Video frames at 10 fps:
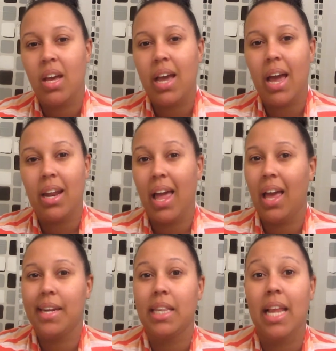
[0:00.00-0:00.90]
kind of
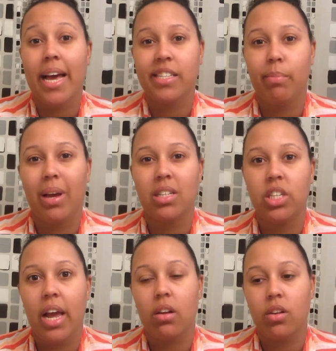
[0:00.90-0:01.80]
analyze my
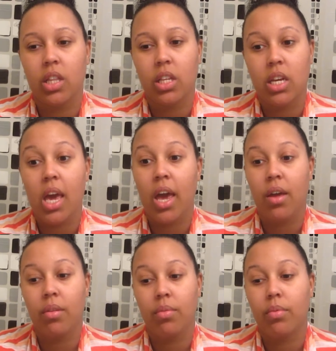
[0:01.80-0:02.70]
channel and look
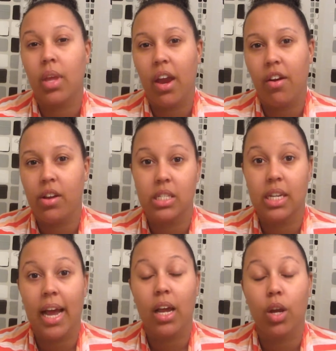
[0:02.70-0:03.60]
at areas
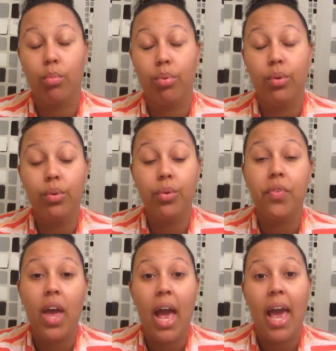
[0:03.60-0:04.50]
that I can
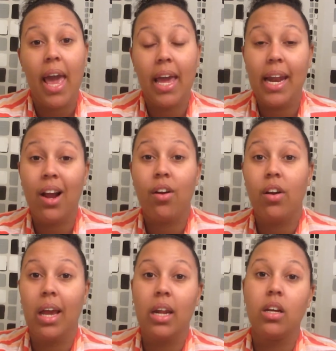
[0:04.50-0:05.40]
improve. And I
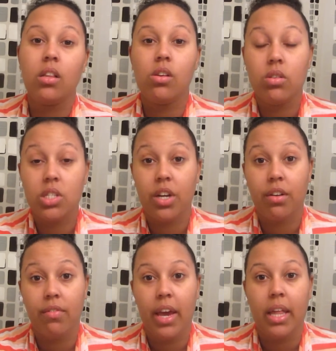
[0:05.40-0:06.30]
created a little
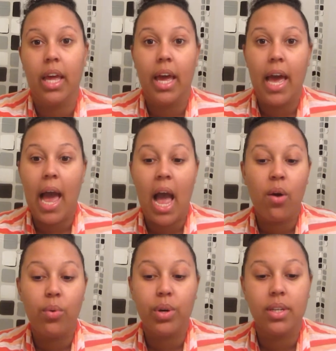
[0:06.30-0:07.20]
survey that
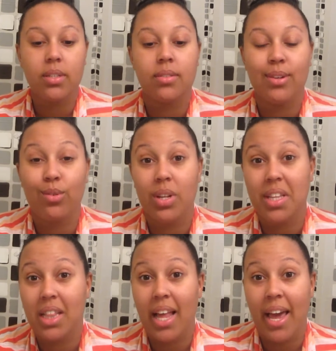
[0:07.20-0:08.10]
I would
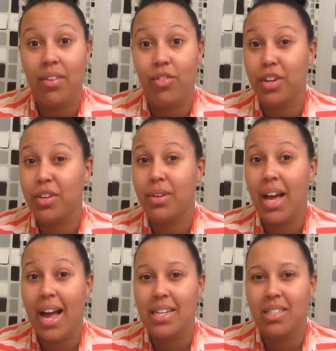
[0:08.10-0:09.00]
really like for you
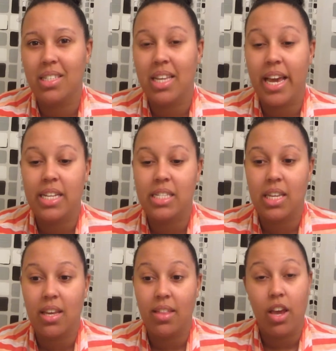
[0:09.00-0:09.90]
guys to take
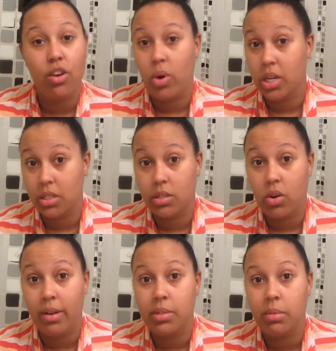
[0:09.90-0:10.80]
seeing that you are
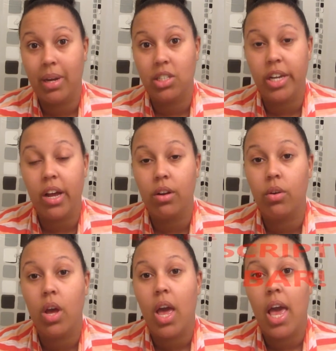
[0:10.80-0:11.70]
subscribed to my
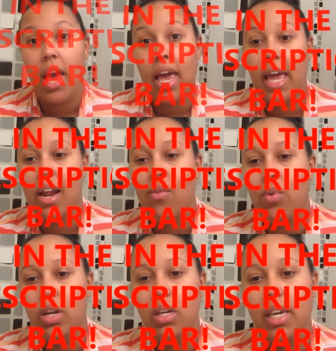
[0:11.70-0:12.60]
channel. And I
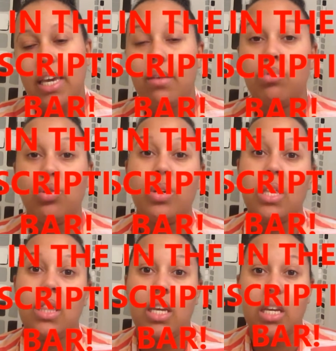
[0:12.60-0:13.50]
want to keep
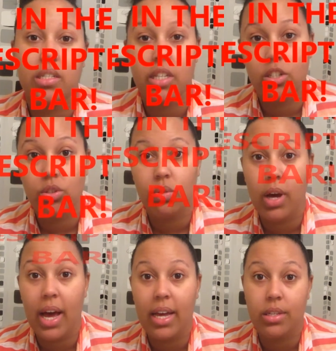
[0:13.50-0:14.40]
doing things that you
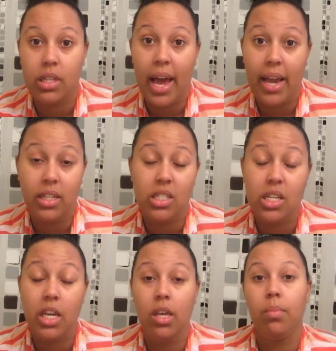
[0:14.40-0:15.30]
guys like just
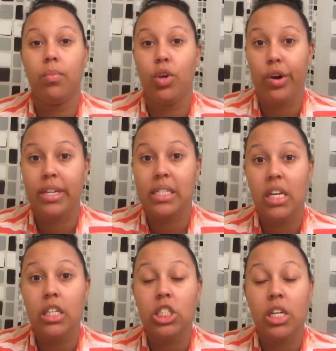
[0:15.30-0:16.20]
to keep your
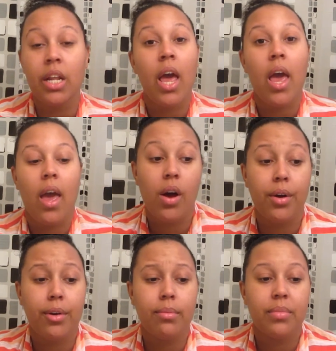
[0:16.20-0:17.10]
attention.
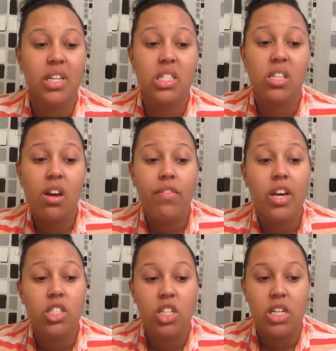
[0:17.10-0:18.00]
Um, the
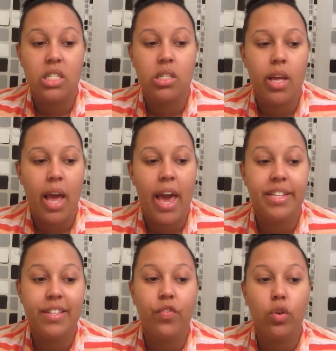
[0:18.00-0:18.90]
survey just
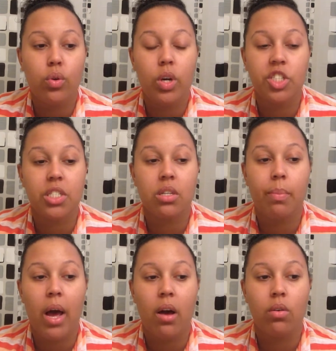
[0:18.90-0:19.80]
has a few questions
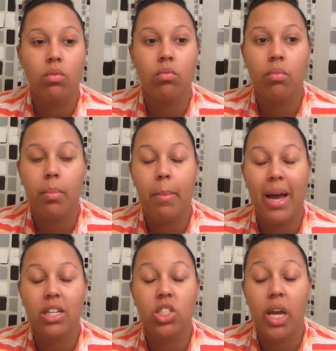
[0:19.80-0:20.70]
about
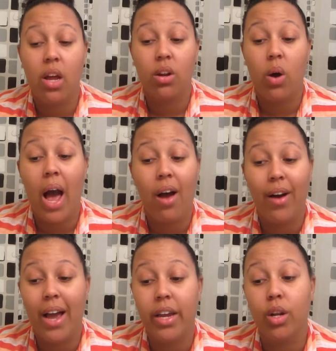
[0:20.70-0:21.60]
my channel, how
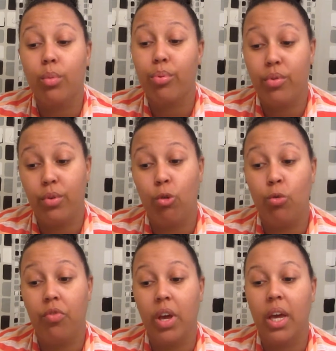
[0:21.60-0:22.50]
I can
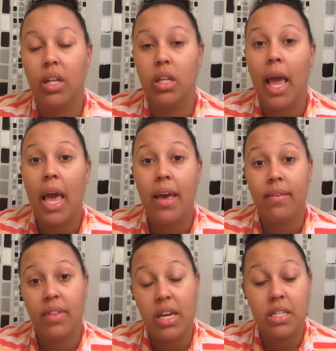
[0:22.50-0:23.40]
improve and
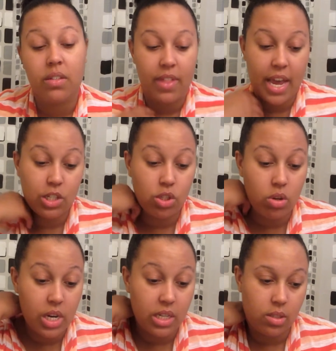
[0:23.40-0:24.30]
things of that
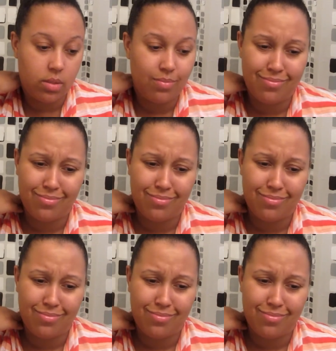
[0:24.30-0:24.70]
sort. It's